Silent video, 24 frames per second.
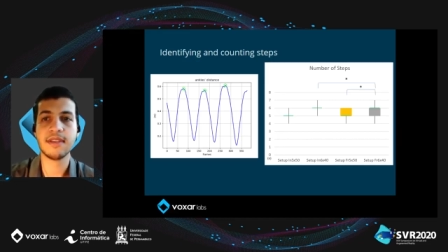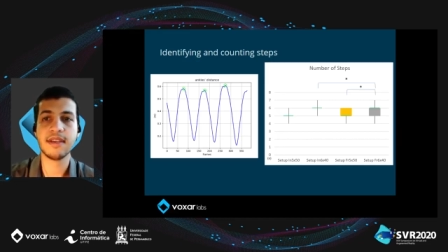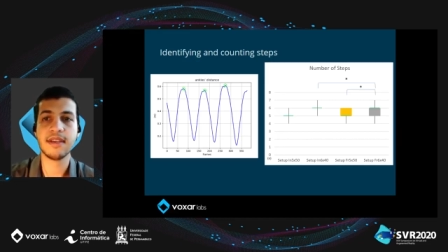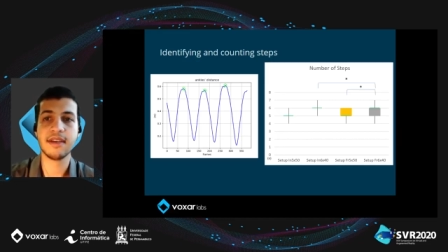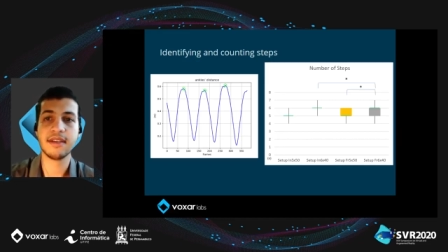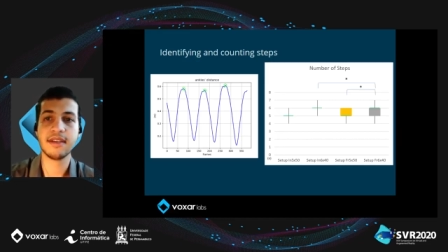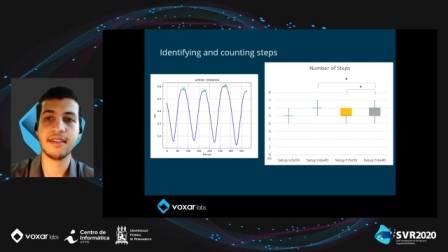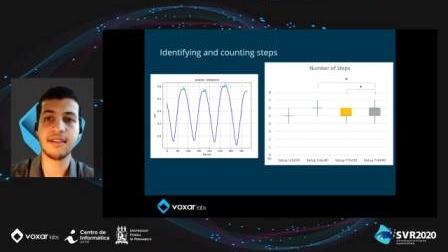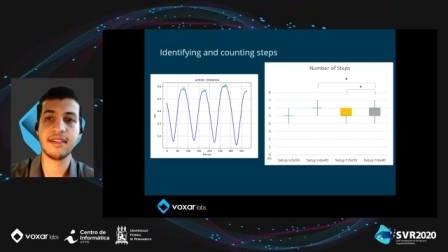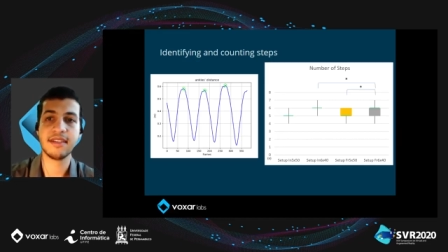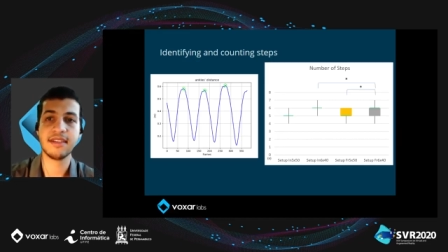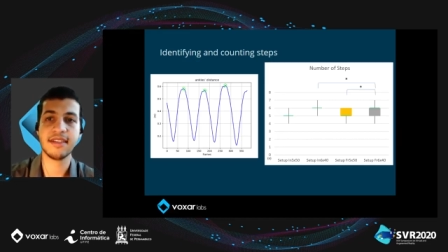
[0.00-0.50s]

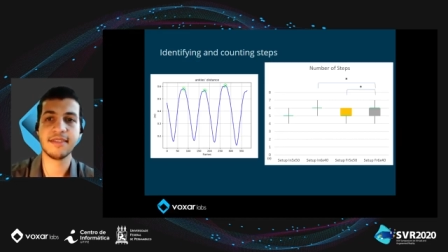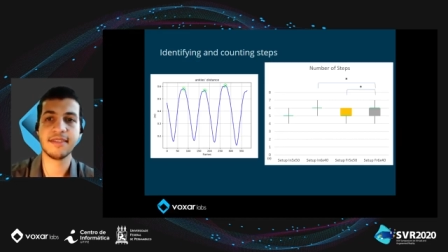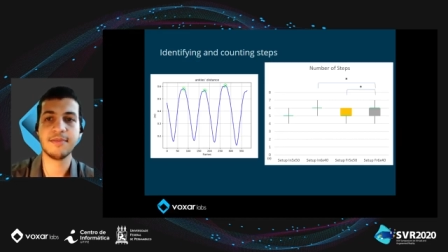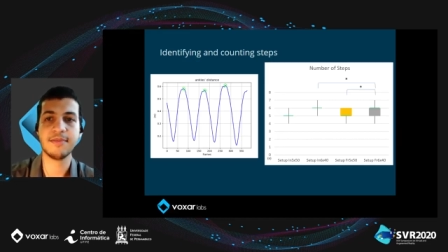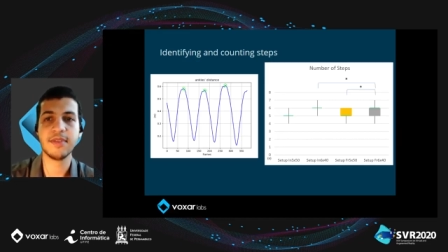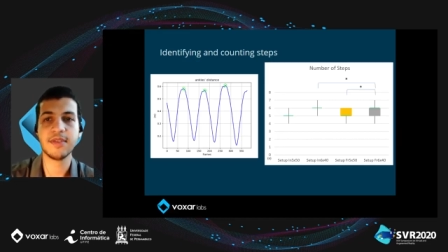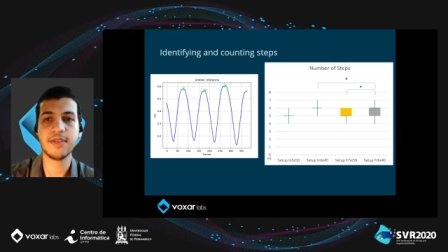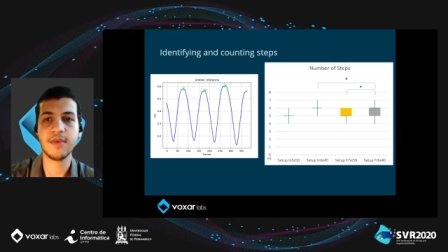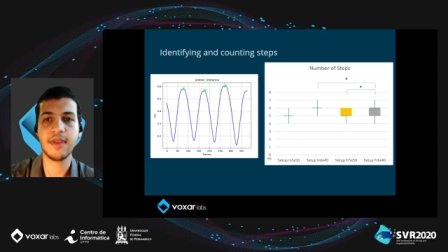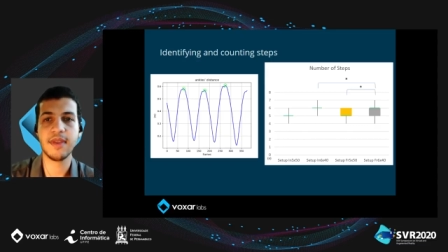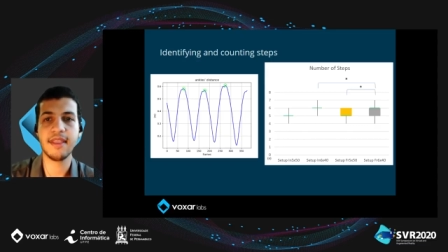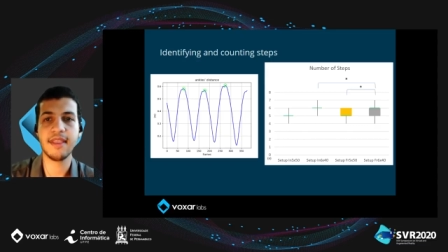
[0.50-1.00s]
the distance
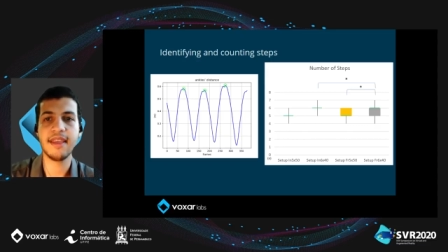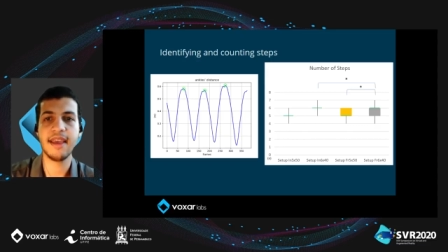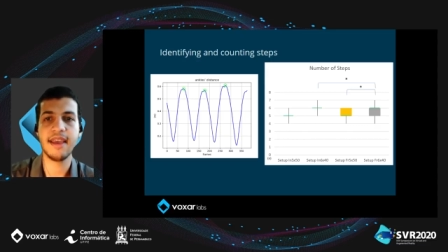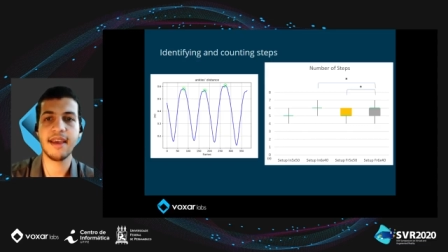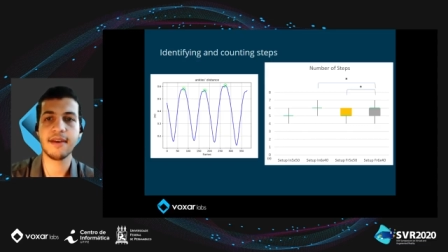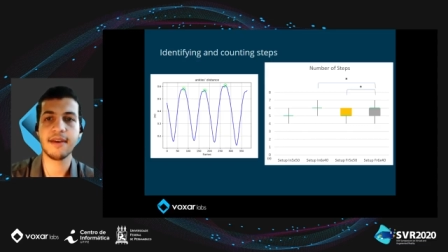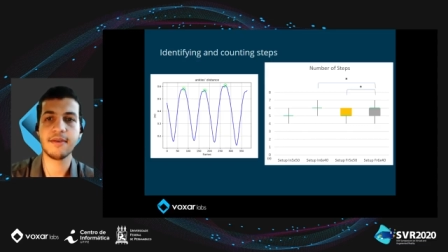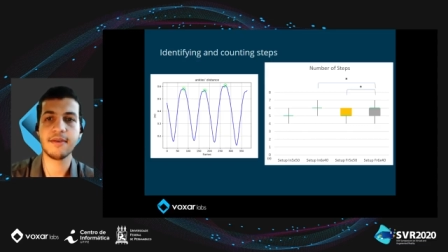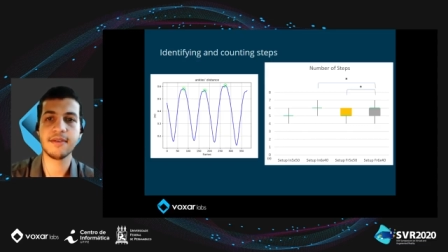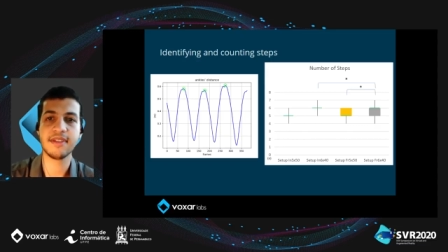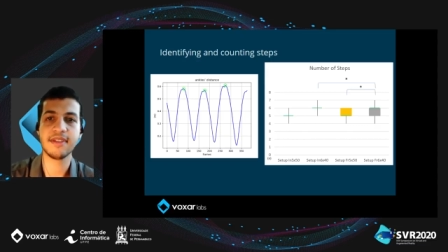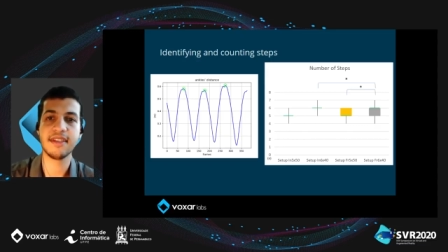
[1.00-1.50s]
between the
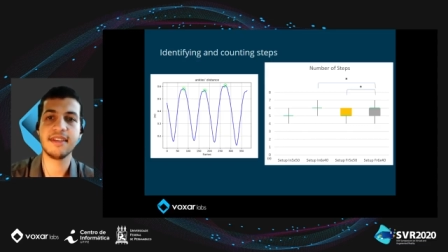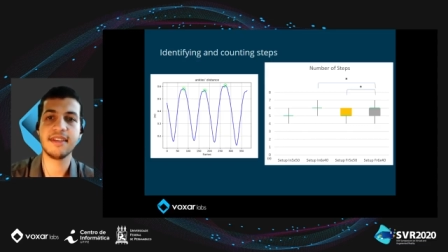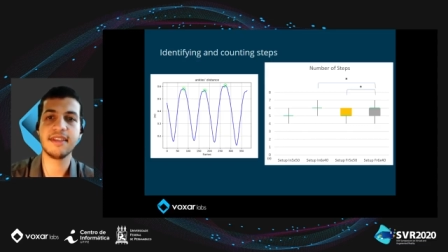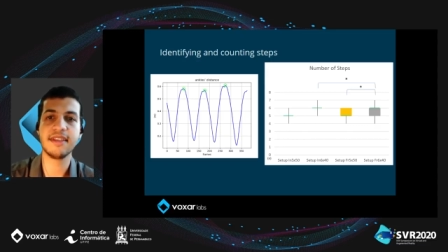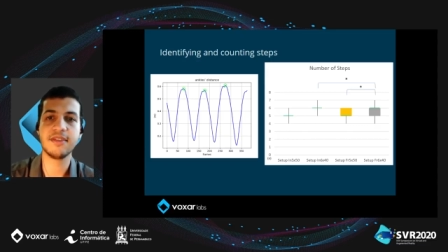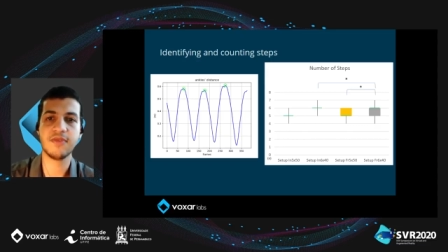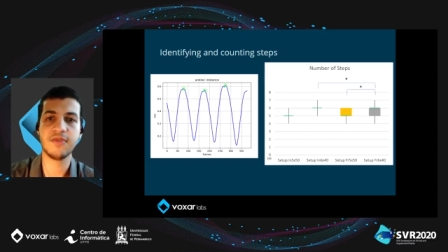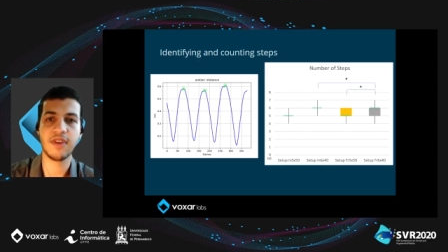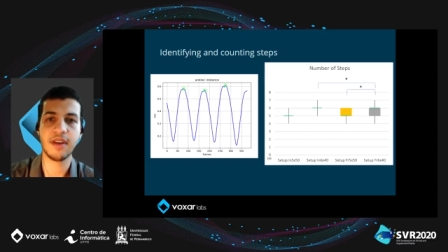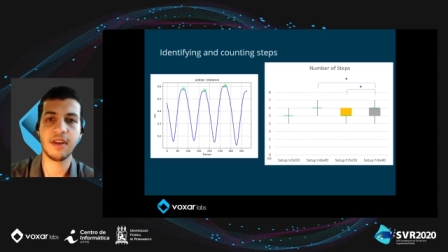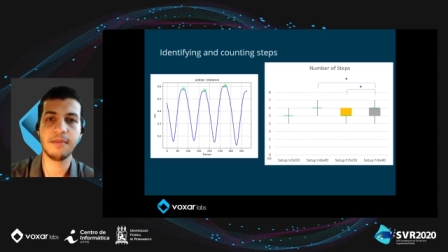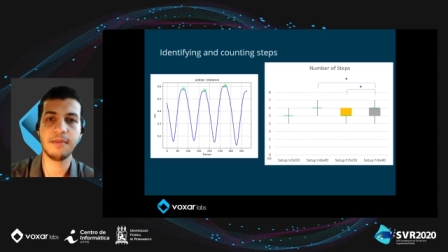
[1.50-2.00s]
ankles in
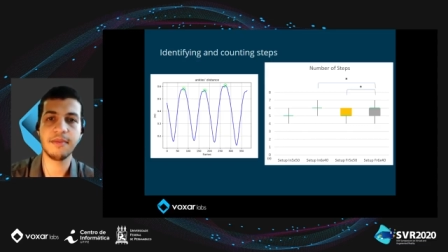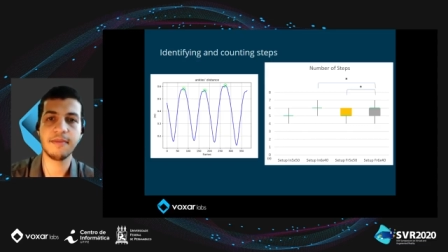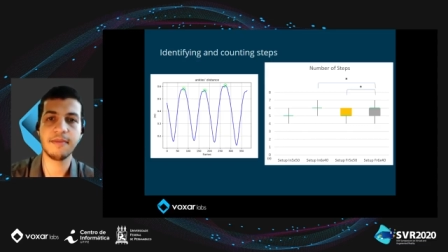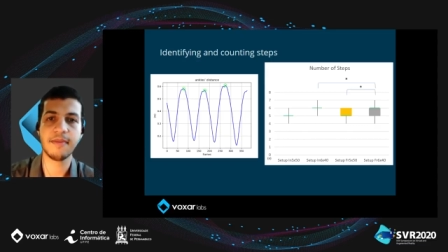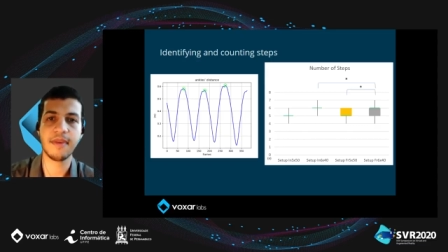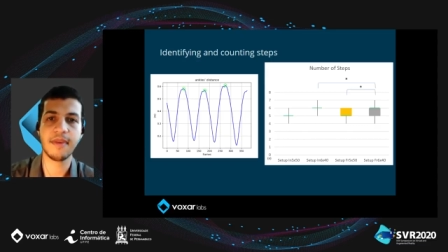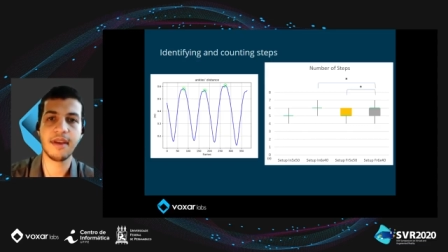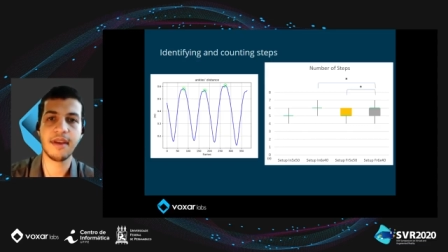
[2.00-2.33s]
each frame,